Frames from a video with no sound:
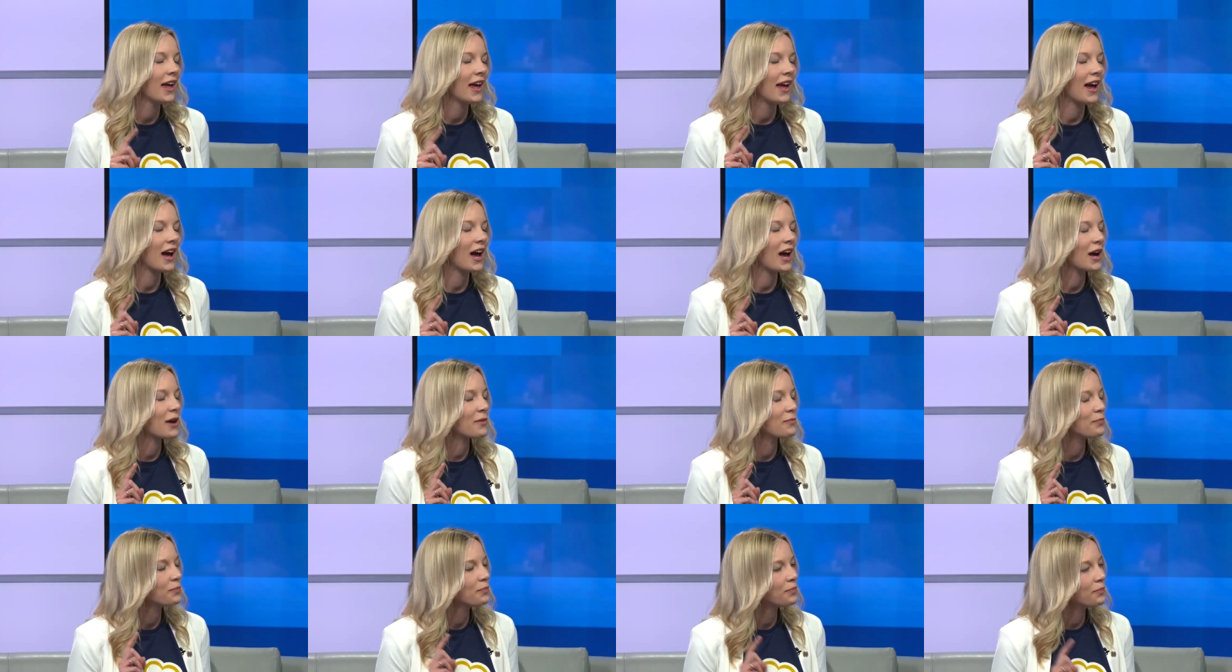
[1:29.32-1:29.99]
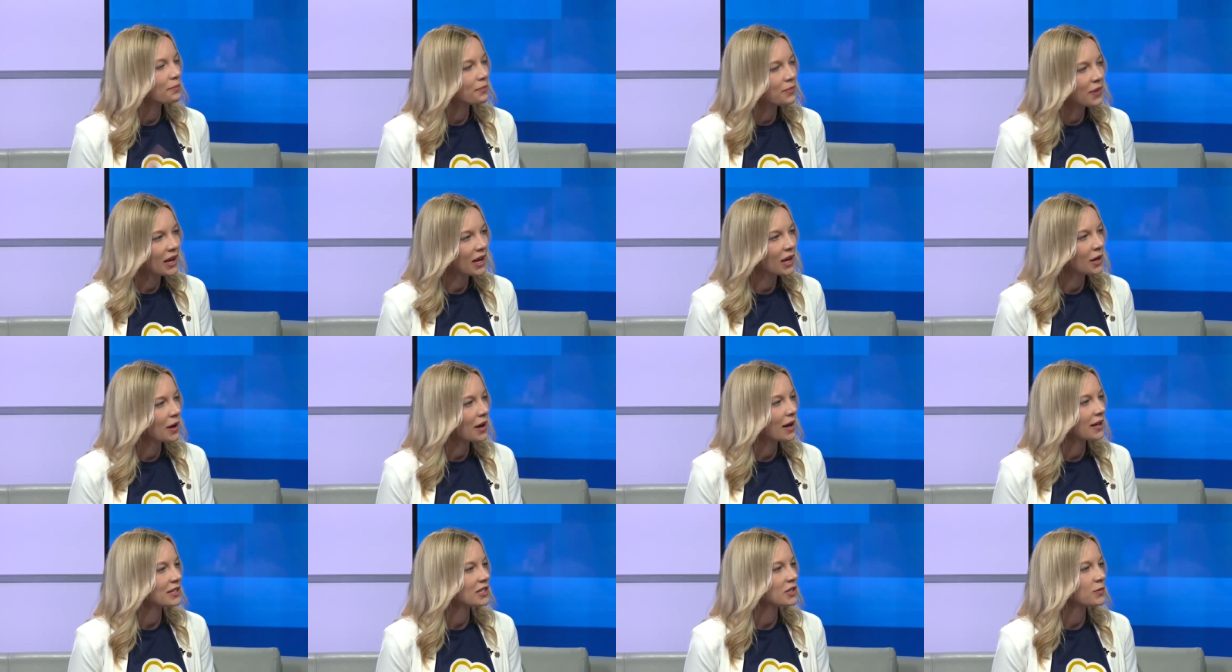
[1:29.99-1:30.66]
um, being
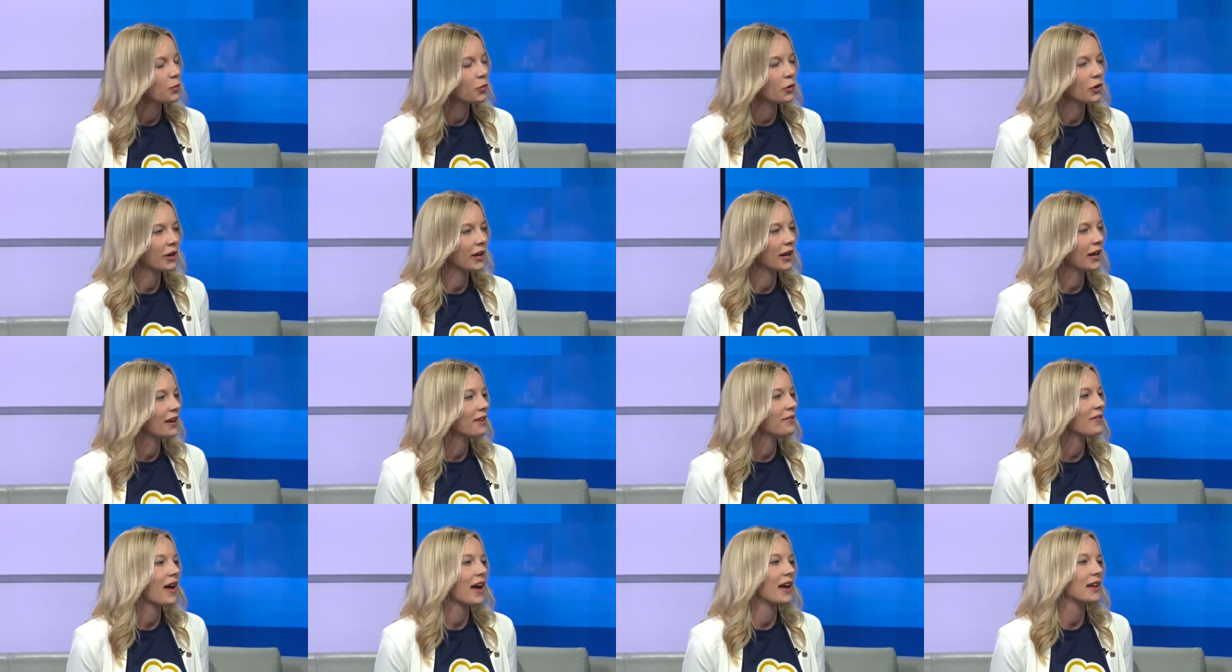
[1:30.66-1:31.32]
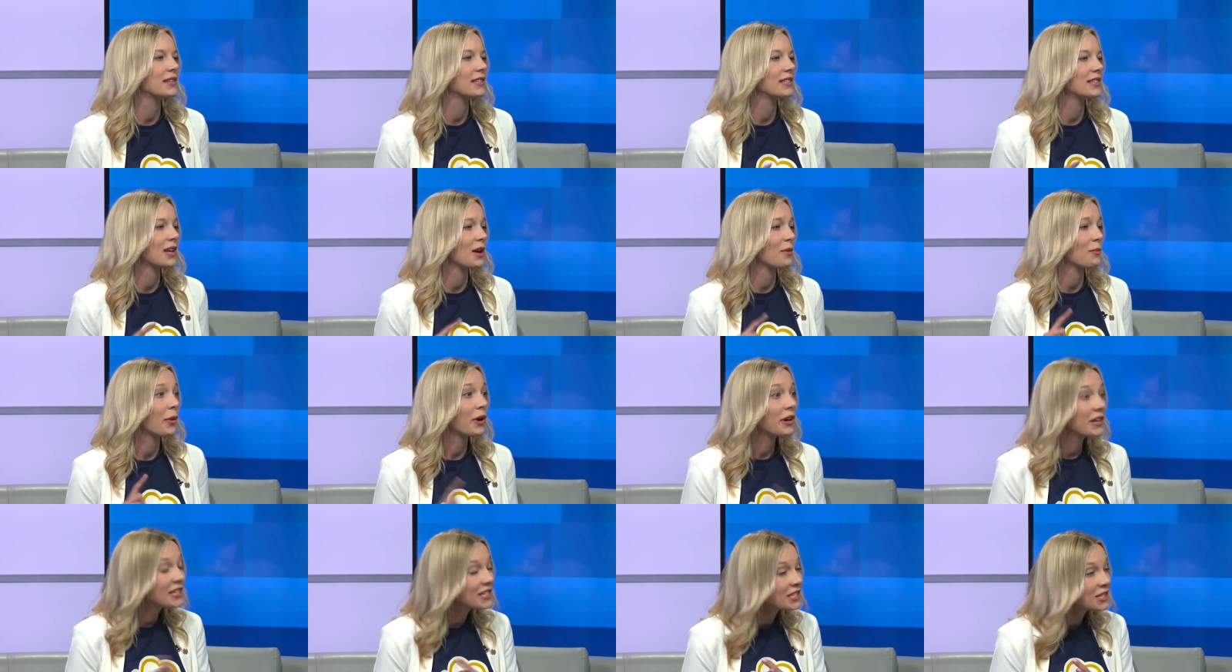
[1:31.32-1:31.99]
at sporting events, um,
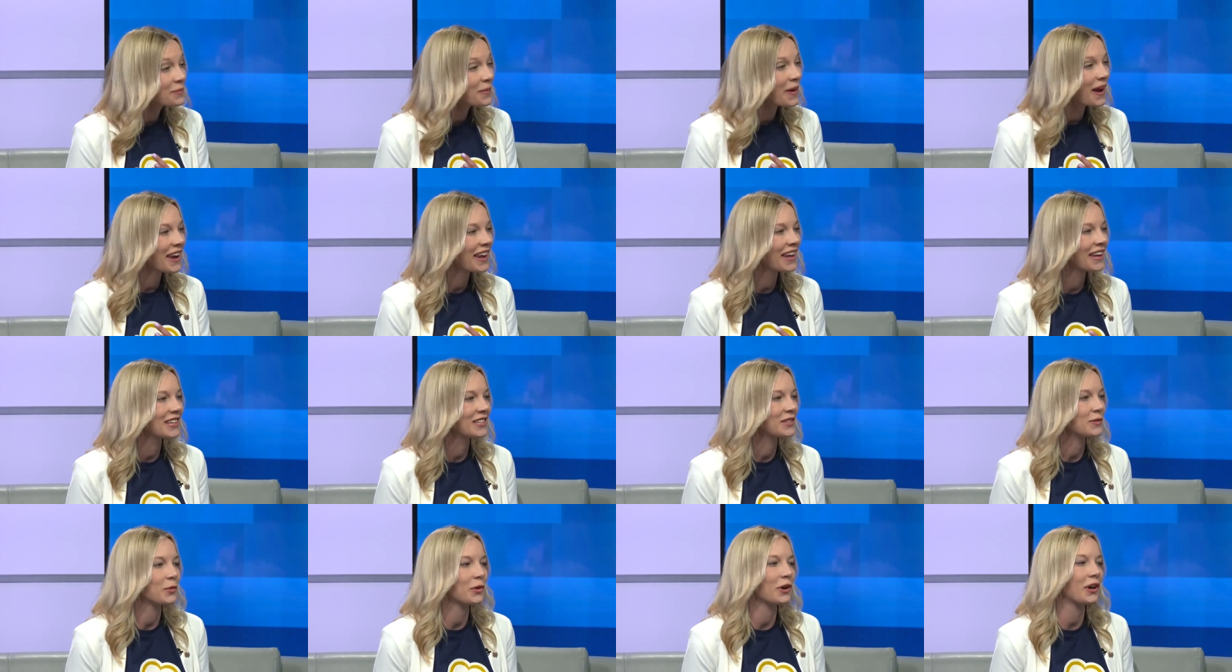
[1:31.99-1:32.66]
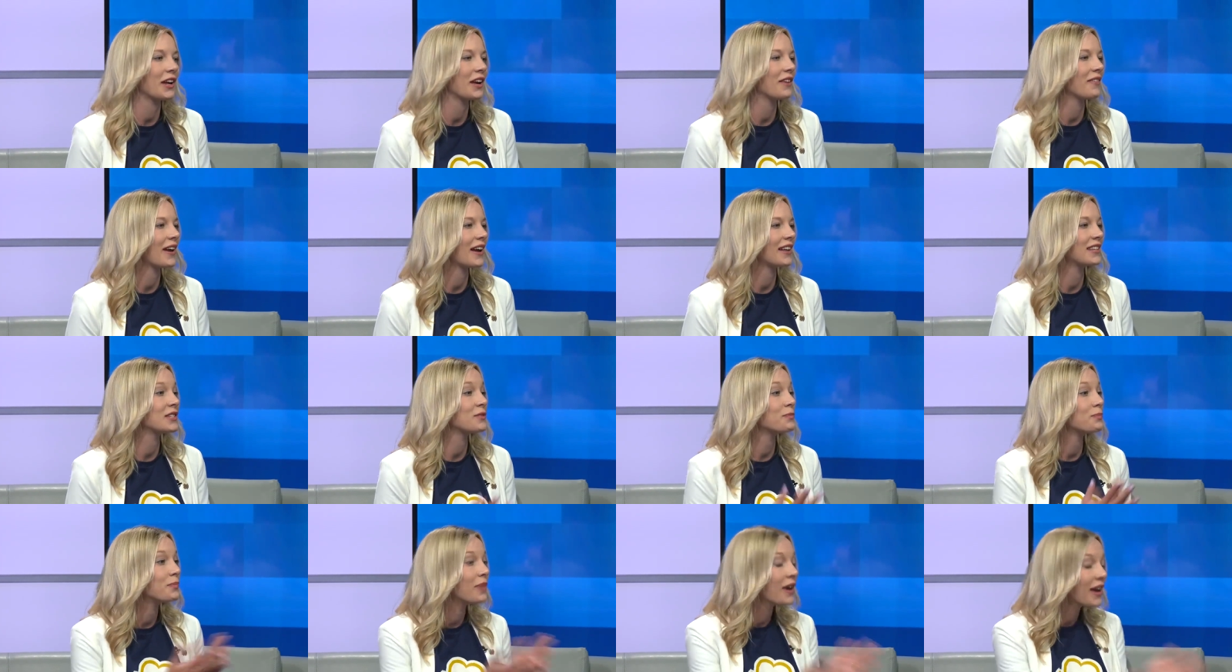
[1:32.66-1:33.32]
participating in sporting yeah.
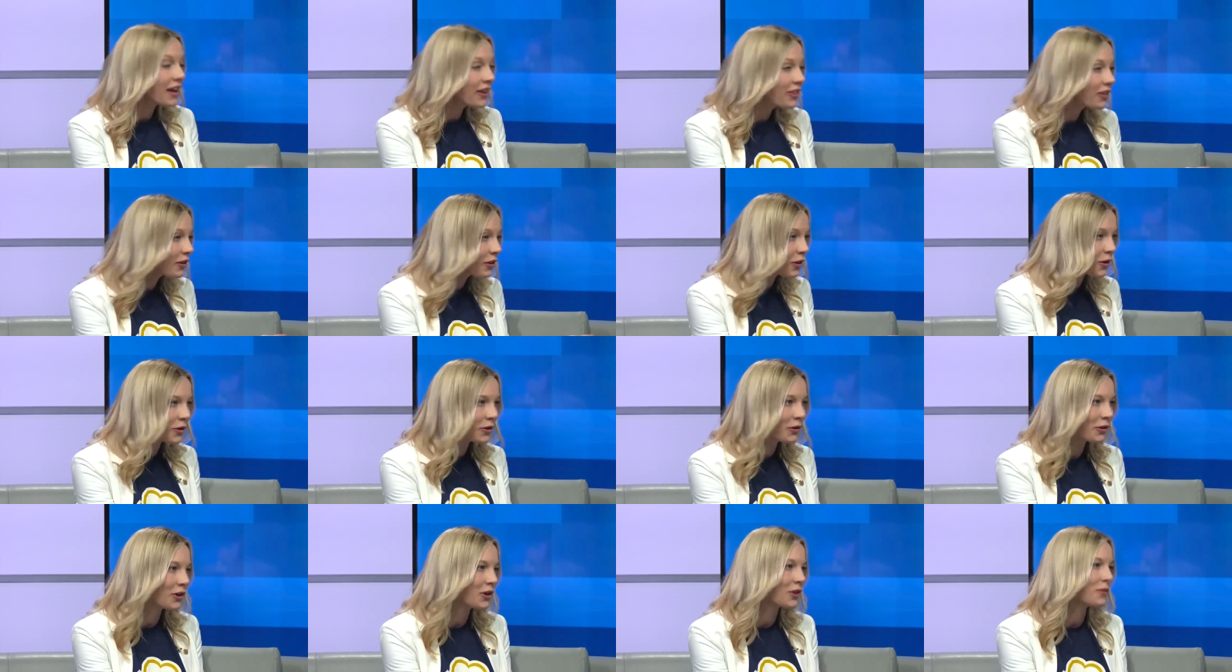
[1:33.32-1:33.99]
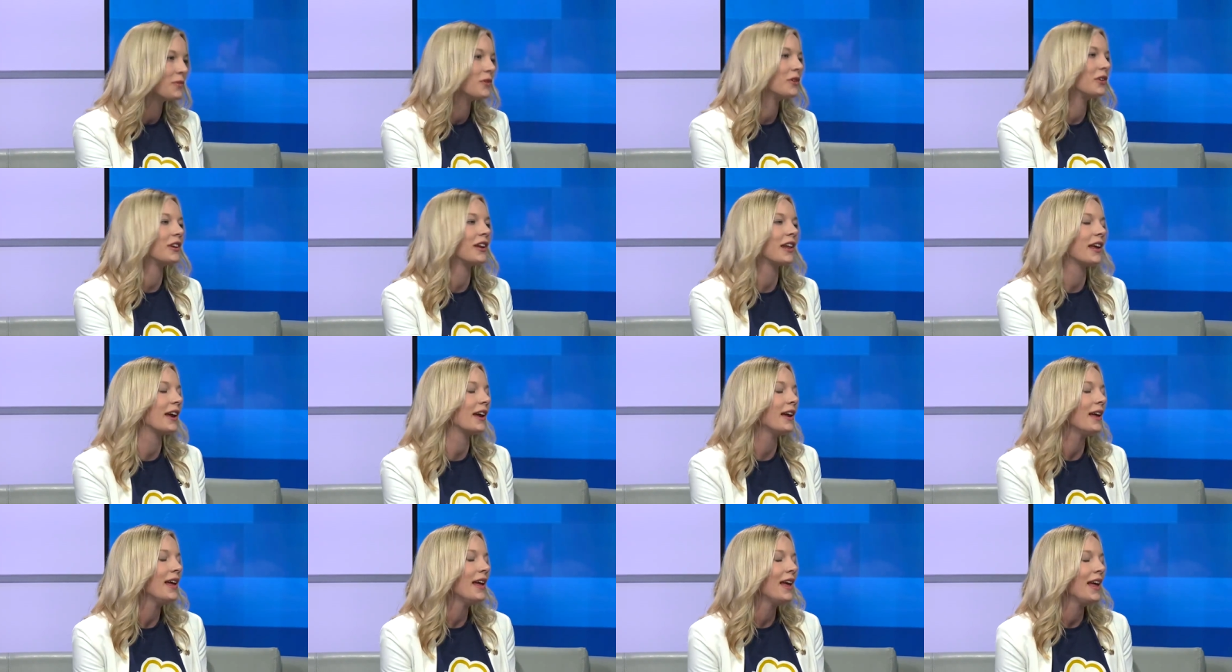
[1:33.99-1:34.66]
events, being in the local
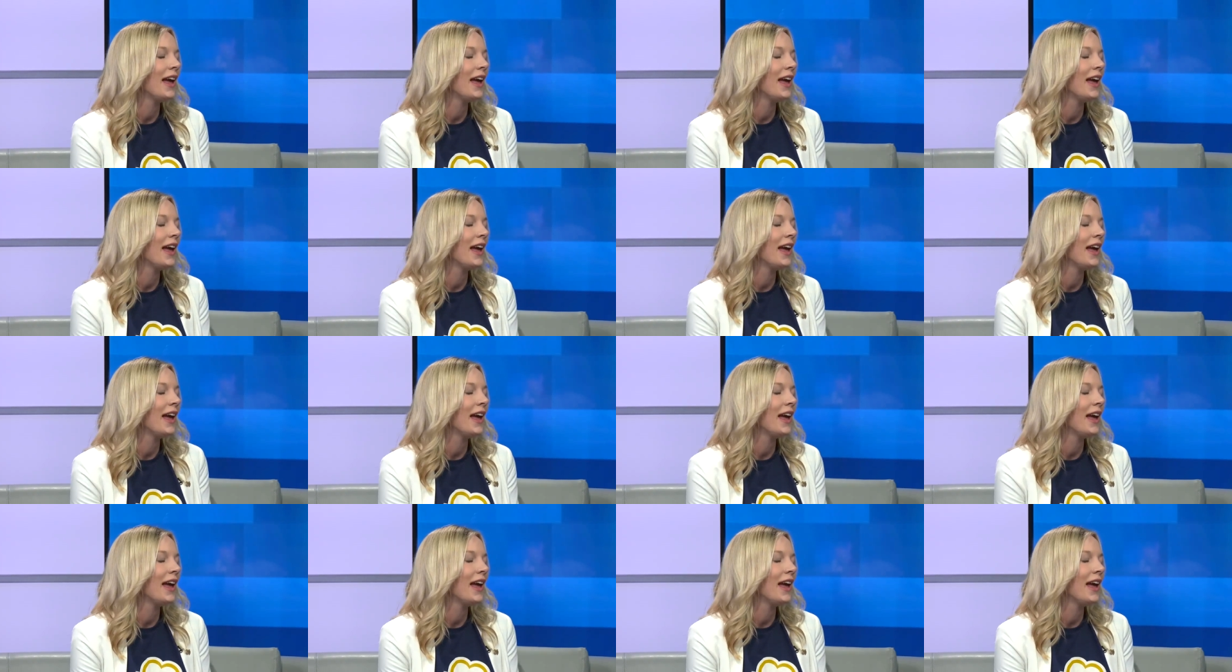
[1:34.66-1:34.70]
community.